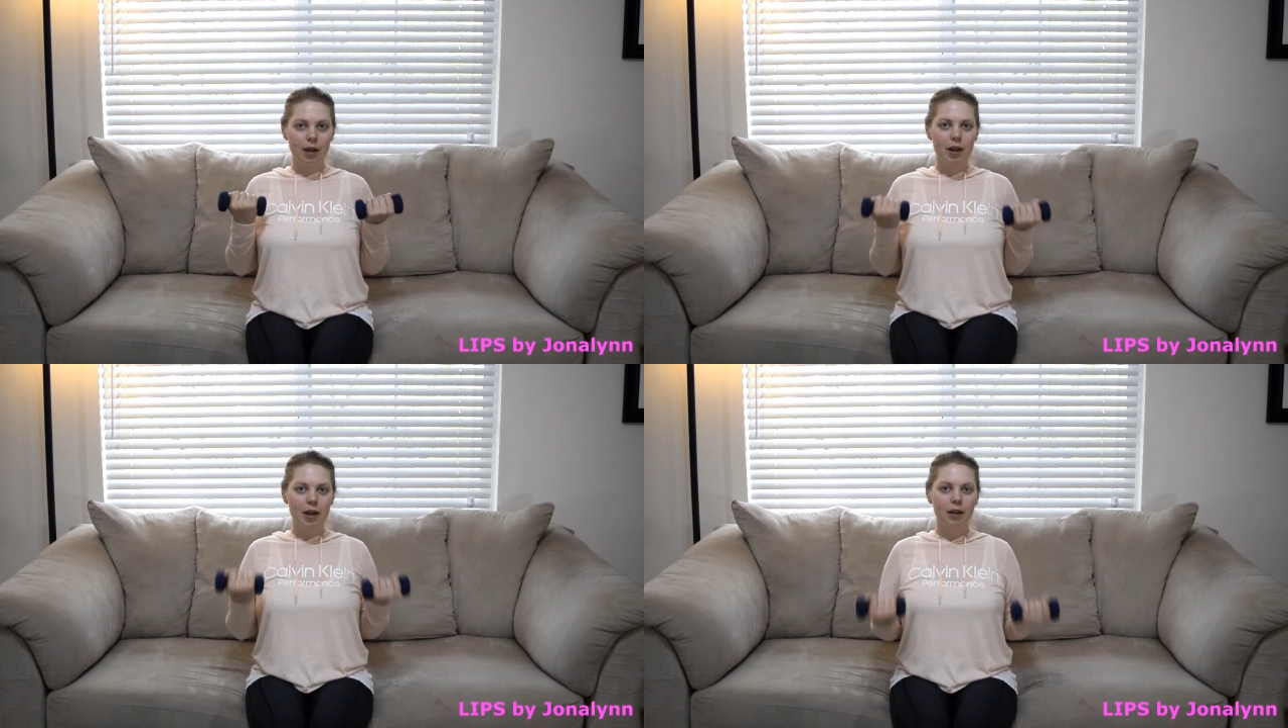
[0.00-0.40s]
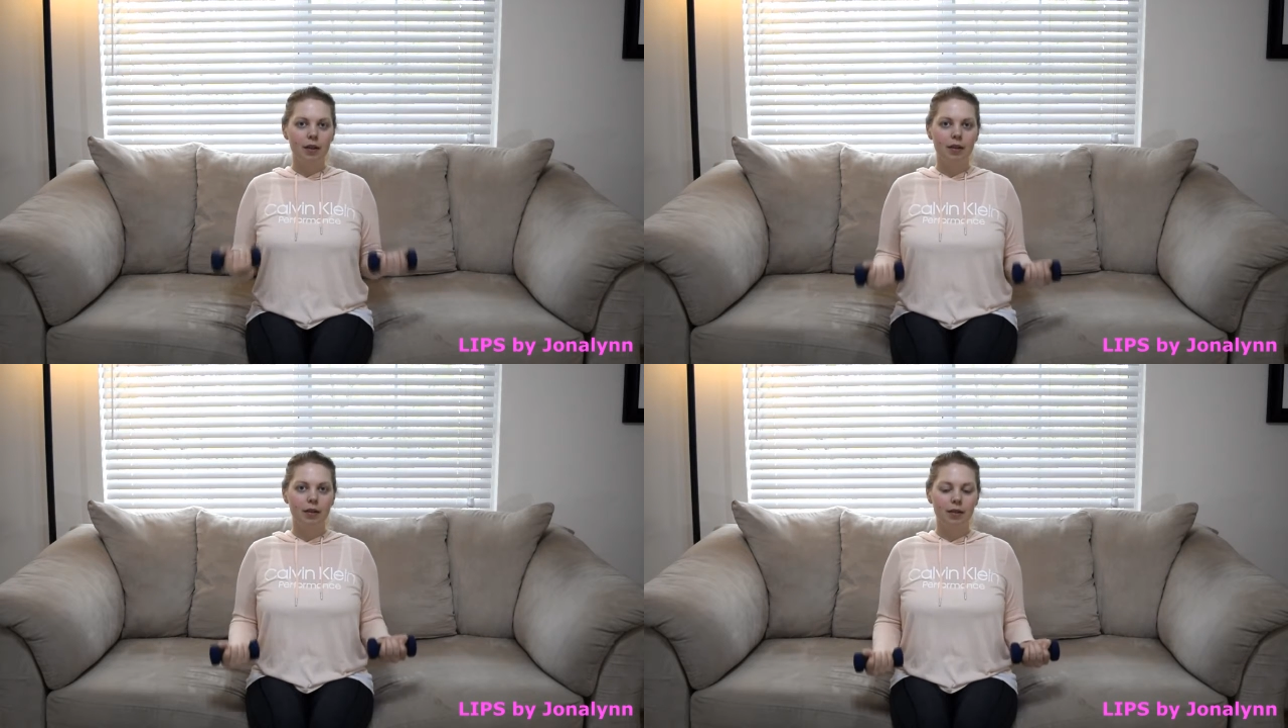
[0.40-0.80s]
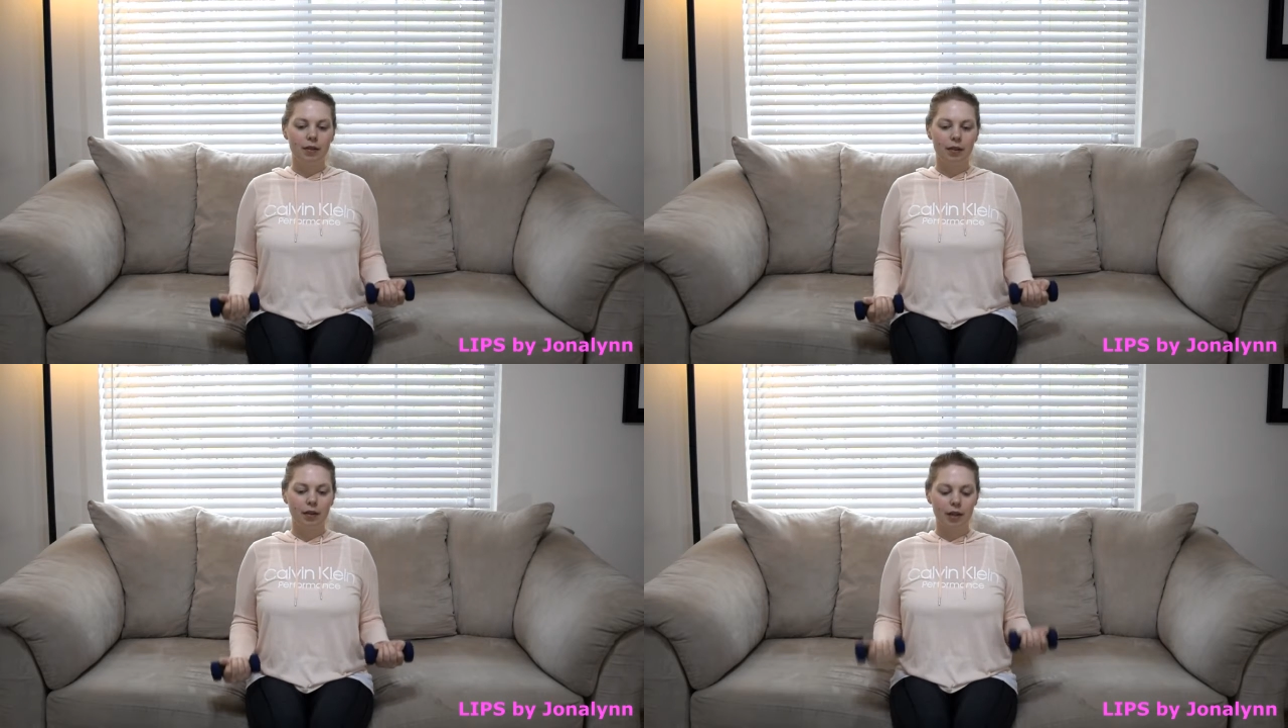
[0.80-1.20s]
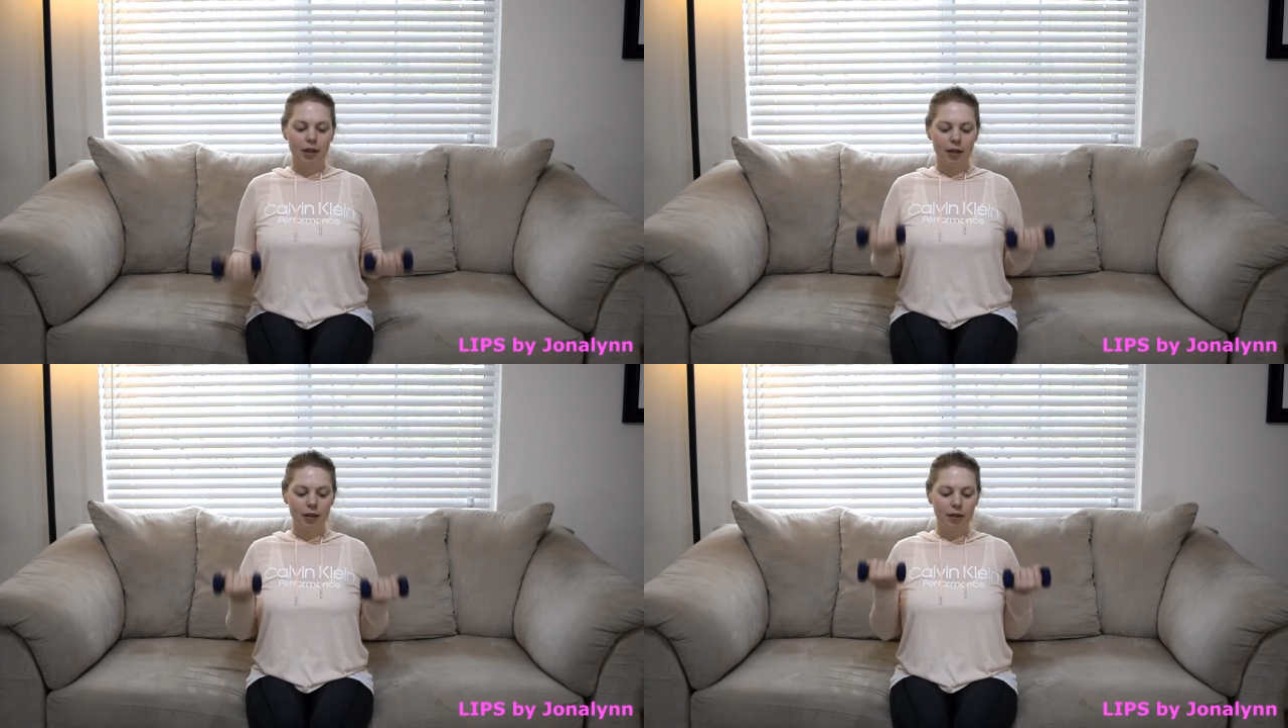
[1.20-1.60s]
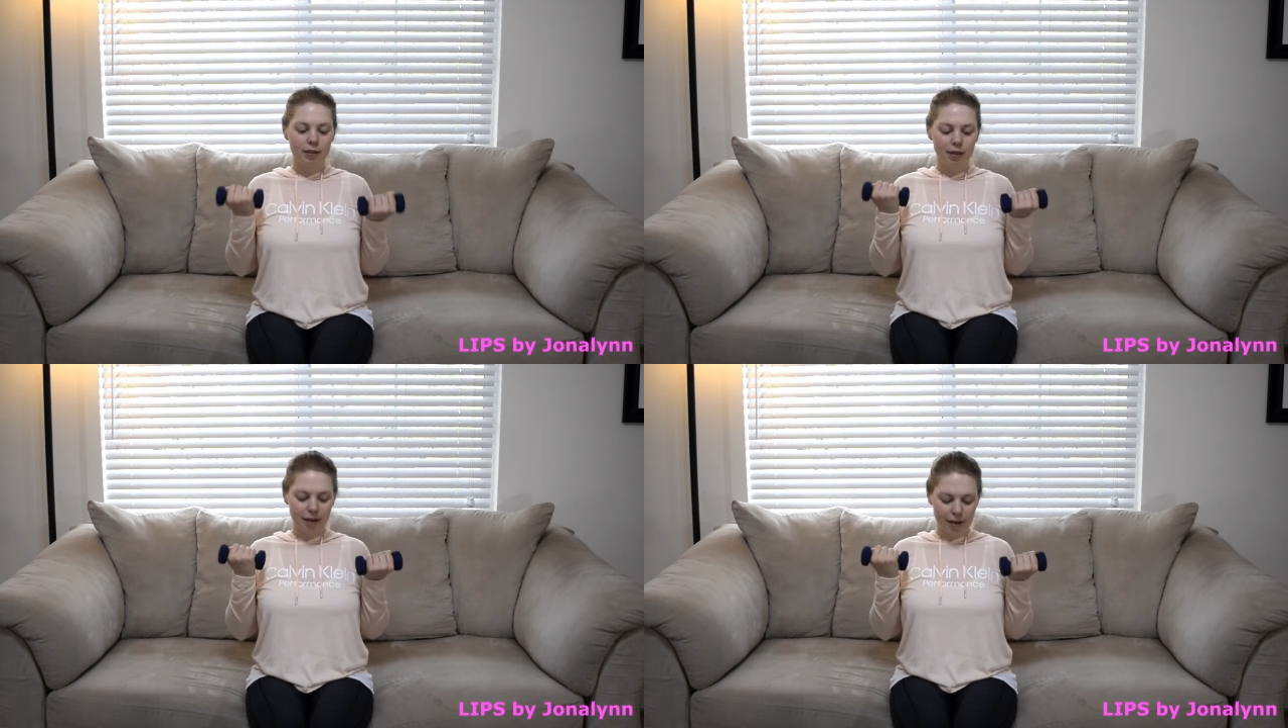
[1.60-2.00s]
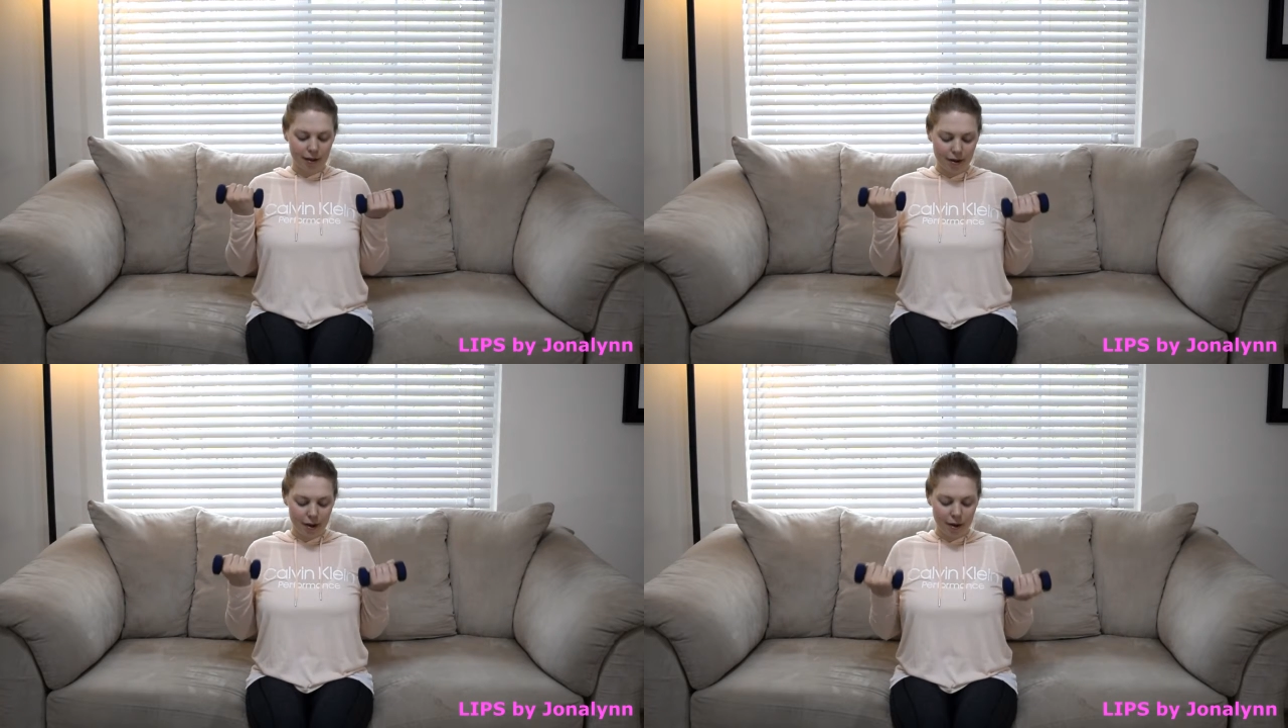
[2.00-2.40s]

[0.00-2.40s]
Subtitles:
Nine and 10.